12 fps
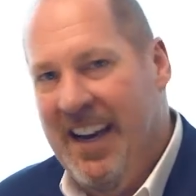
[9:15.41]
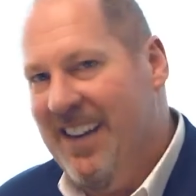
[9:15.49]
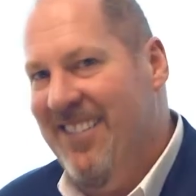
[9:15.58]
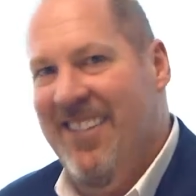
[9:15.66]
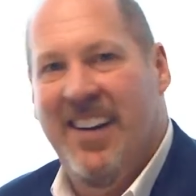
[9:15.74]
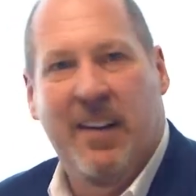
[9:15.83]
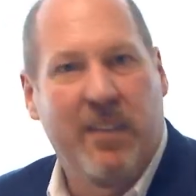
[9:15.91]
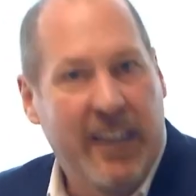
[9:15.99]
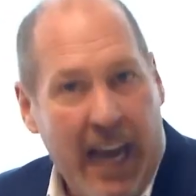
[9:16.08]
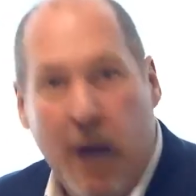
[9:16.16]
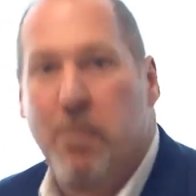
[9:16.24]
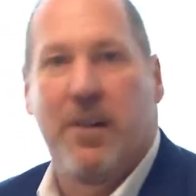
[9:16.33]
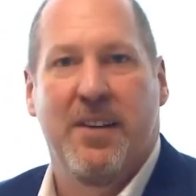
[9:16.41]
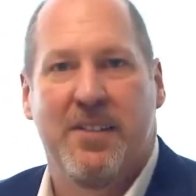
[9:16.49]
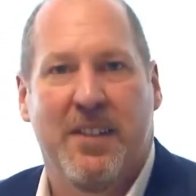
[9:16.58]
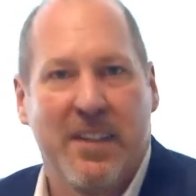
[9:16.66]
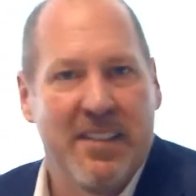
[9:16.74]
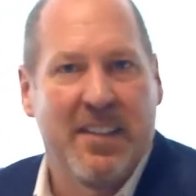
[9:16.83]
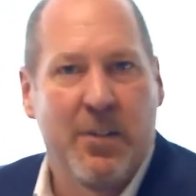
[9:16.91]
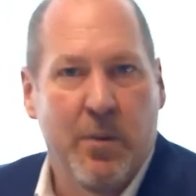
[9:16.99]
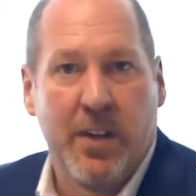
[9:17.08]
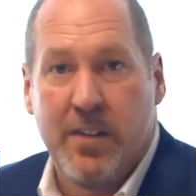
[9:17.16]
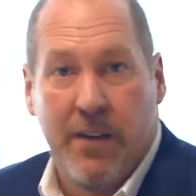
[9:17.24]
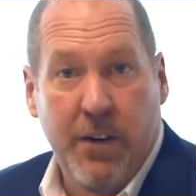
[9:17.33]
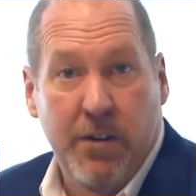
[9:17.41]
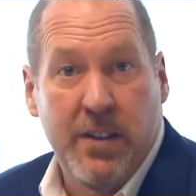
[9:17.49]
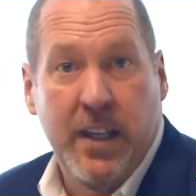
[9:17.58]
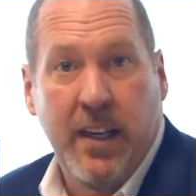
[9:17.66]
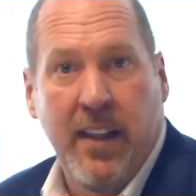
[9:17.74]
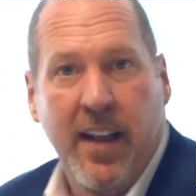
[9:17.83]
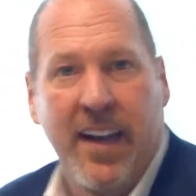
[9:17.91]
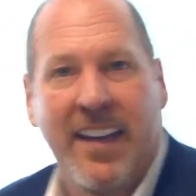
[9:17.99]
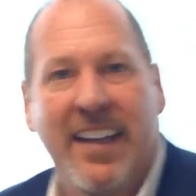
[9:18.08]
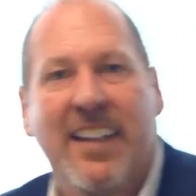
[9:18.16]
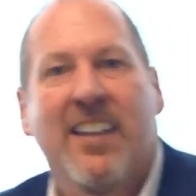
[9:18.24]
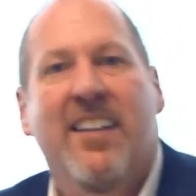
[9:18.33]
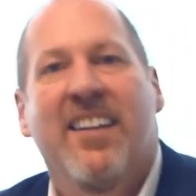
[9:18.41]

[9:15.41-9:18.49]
How do I capitalize on this situation? I've never seen anything like it.